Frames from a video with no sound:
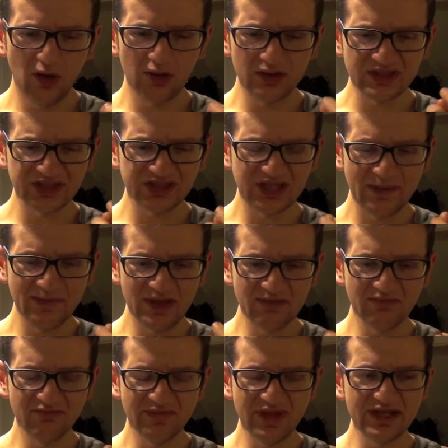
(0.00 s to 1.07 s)

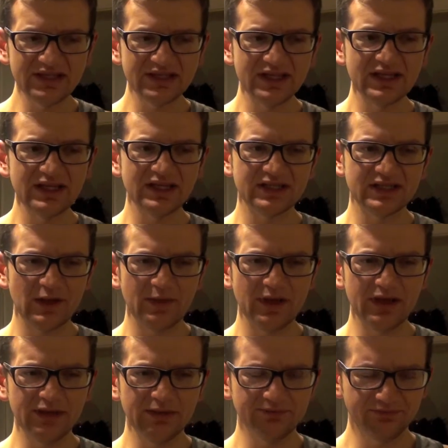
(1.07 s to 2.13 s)
semi-meaty,
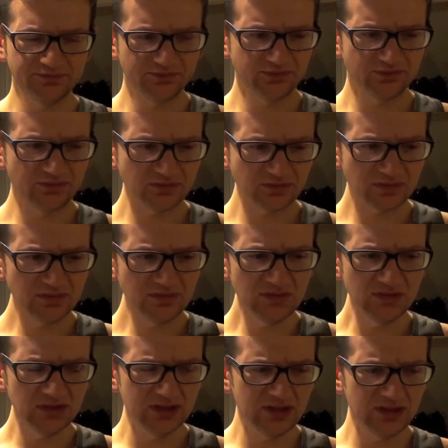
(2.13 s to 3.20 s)

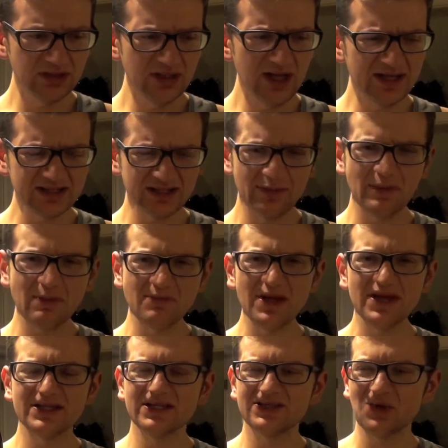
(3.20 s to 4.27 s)

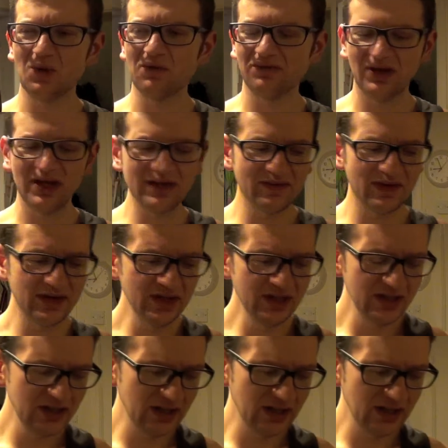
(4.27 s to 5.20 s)
semi-meaty sort of flavour.